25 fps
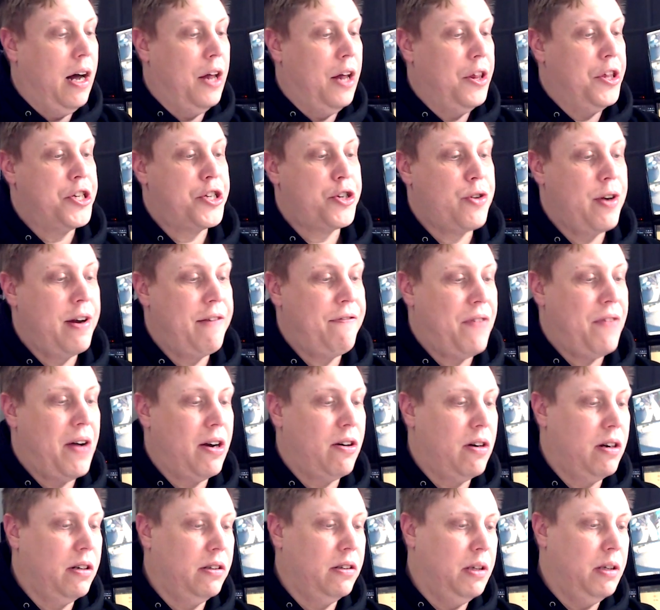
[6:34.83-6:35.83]
The Street
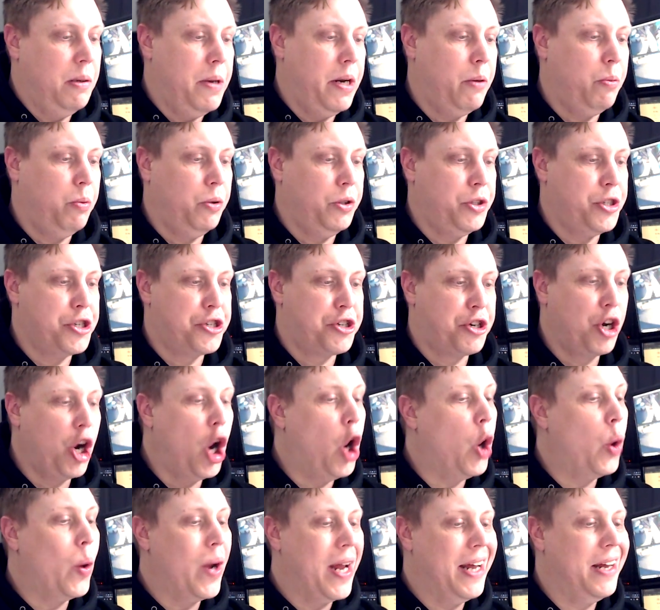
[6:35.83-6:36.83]
Fighter Unlimited will just
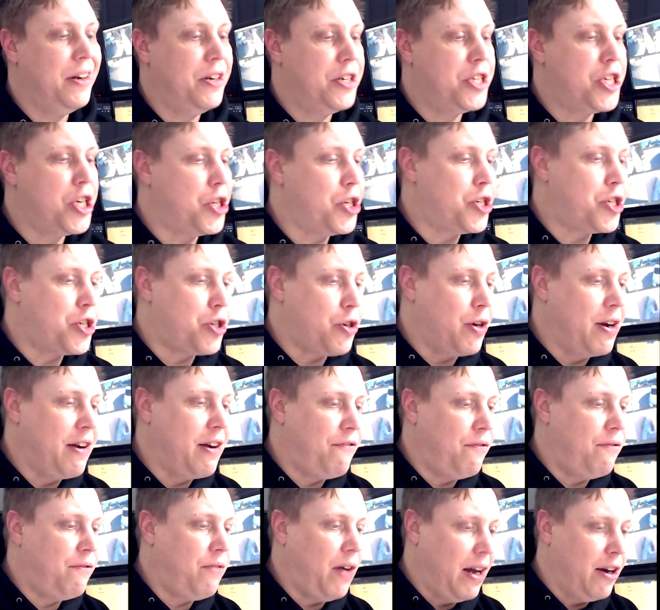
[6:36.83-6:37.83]
go into the Street
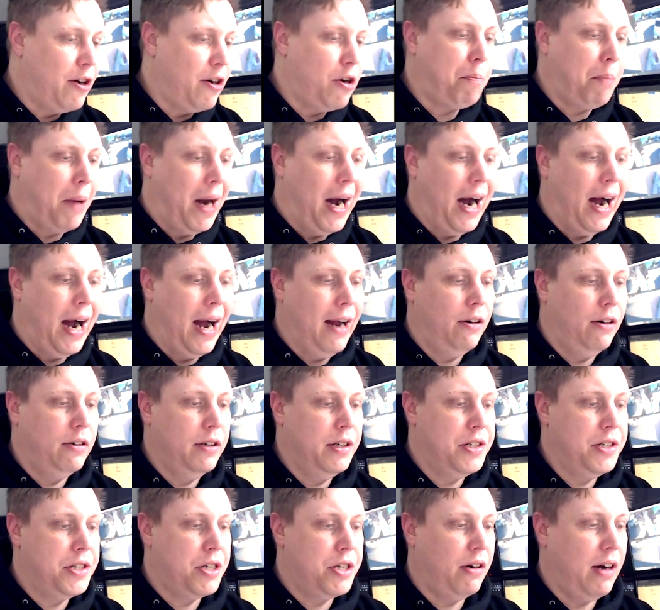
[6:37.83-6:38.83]
Fighter pile
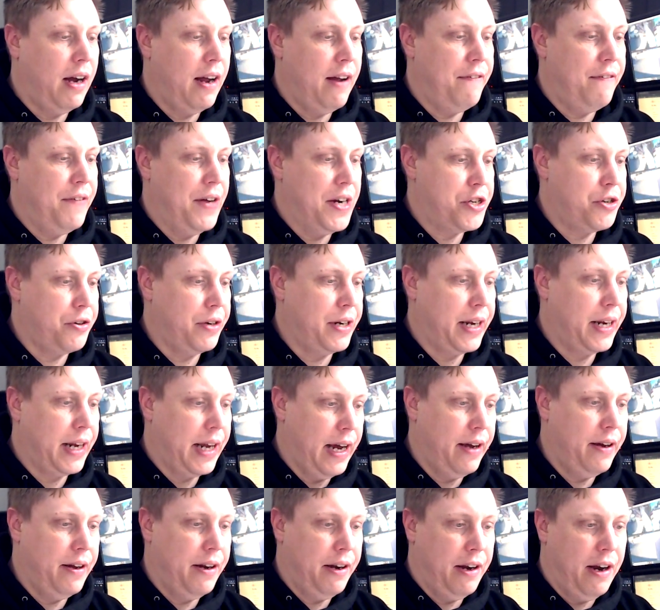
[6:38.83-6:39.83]
until I eventually
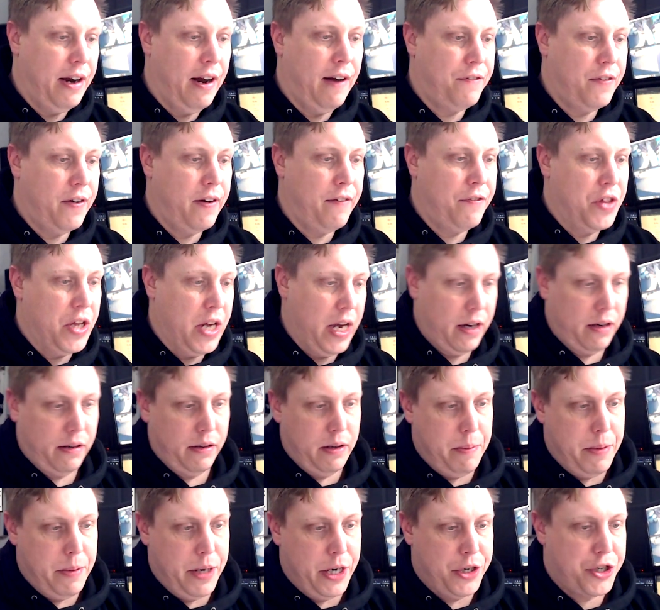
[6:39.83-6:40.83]
get enough of the
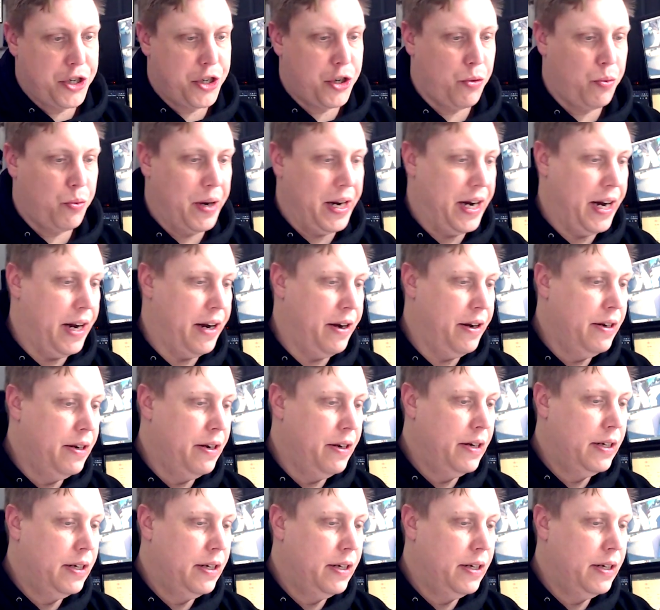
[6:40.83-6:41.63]
Unlimiteds to read it.